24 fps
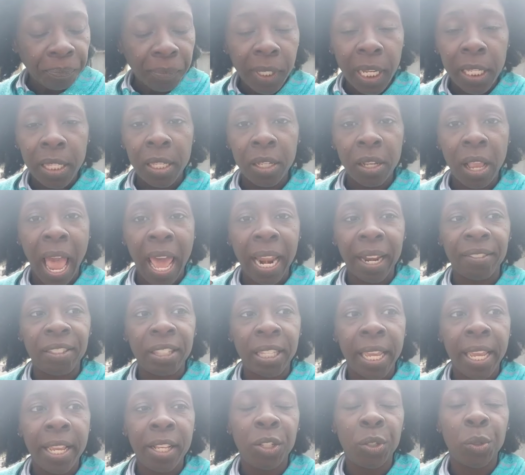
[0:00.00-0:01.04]
to kind of
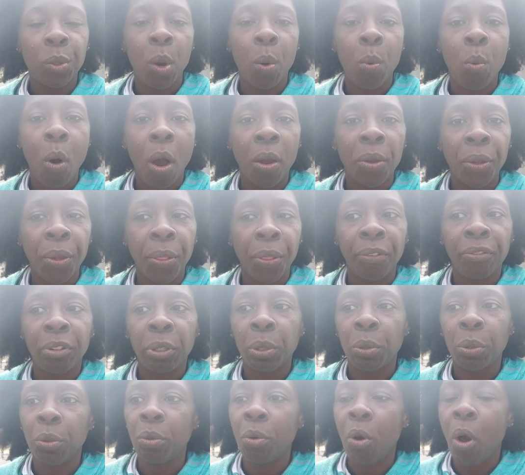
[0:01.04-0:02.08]
teach you and walk you
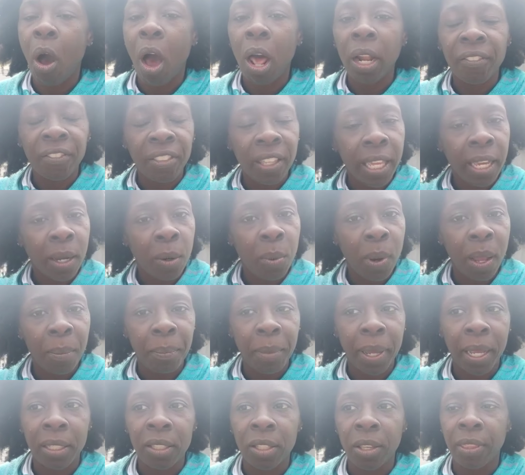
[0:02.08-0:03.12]
through all of the
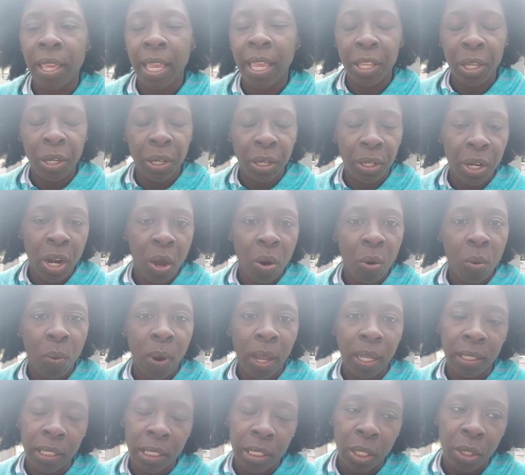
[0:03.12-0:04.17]
equipment so that you can know
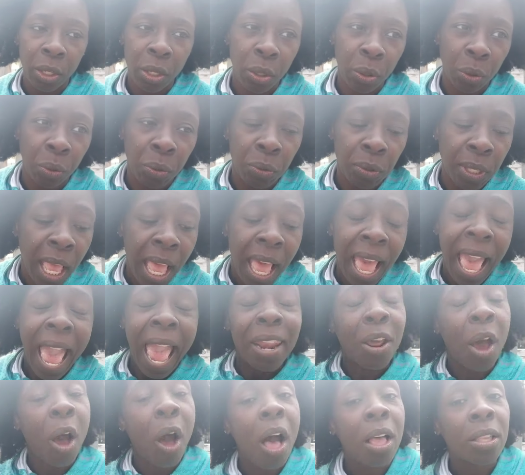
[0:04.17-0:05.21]
what to use. And
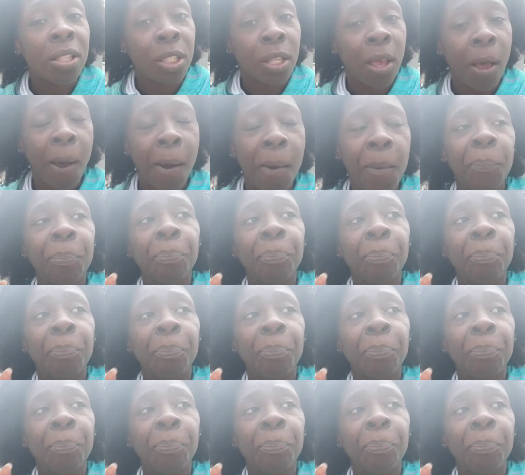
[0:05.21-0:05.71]
also,